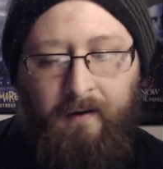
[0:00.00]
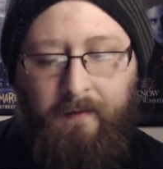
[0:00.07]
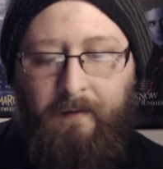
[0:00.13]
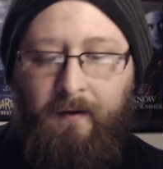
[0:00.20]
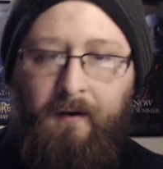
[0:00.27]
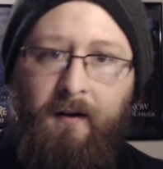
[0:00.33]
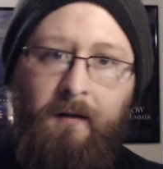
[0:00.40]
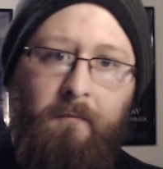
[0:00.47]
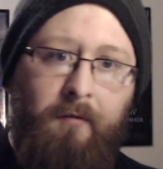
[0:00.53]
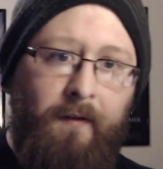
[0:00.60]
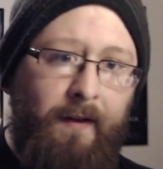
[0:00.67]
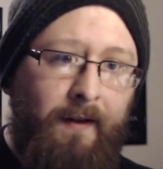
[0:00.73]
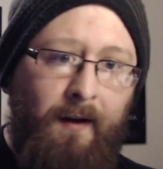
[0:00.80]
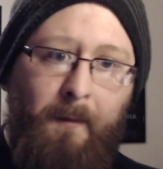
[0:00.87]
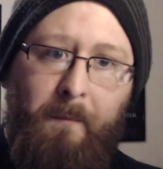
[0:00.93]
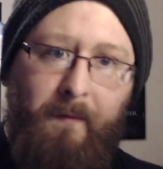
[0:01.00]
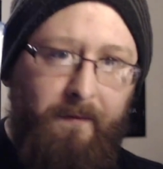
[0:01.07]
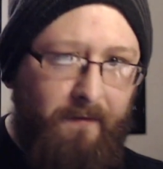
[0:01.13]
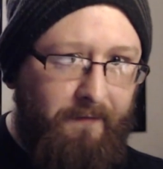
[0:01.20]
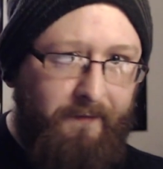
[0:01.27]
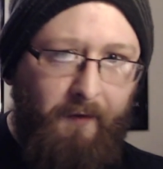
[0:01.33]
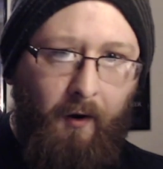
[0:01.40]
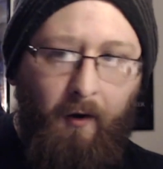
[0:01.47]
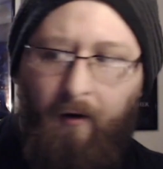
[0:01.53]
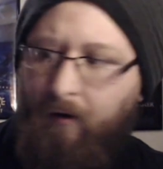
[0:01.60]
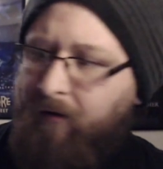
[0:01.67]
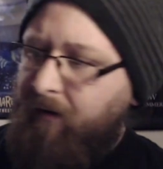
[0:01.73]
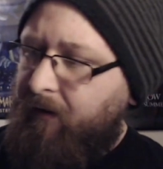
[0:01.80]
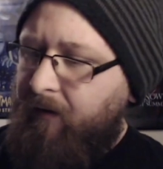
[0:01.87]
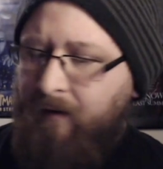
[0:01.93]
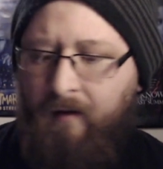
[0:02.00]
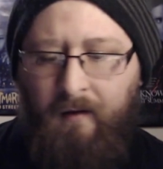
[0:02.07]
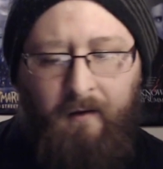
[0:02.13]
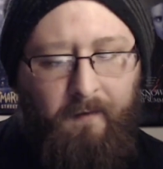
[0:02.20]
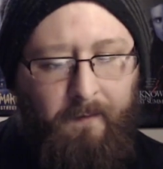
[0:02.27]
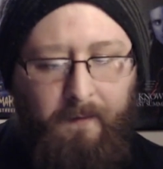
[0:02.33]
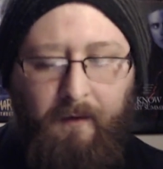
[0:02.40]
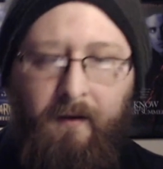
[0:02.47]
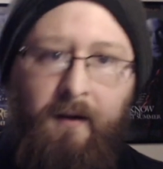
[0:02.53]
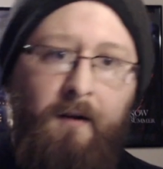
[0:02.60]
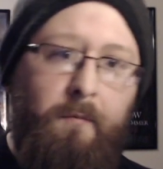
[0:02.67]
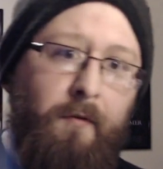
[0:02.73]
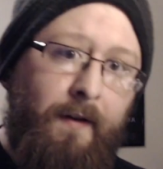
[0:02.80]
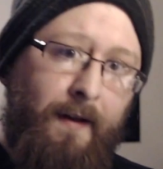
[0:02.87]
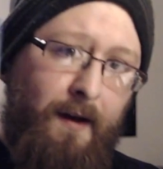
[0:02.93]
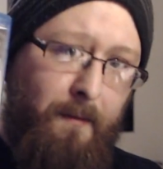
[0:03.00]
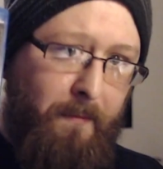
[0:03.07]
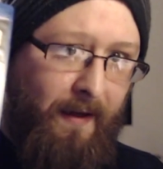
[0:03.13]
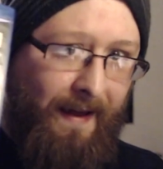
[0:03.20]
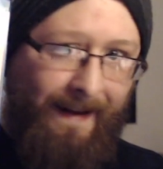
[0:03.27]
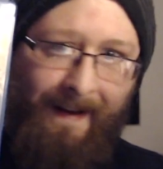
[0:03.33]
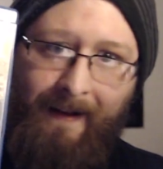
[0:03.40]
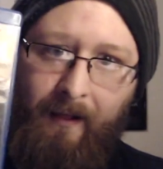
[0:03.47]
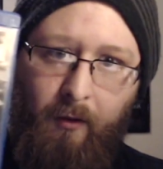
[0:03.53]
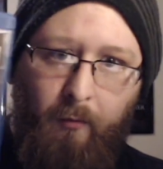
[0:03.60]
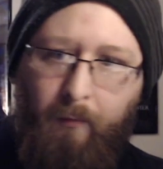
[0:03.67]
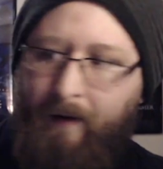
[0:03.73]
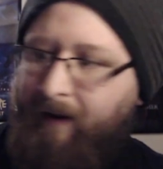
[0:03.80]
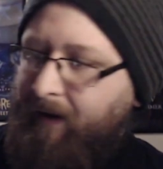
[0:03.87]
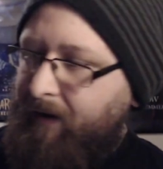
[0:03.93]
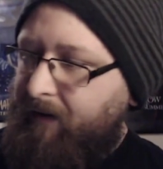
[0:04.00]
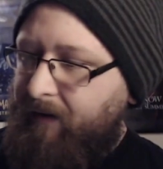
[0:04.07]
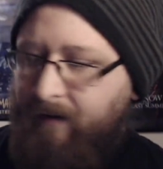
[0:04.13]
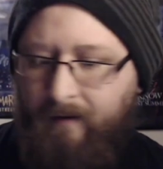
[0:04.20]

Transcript: They're going to bring up The Fog. They're going to bring up Halloween.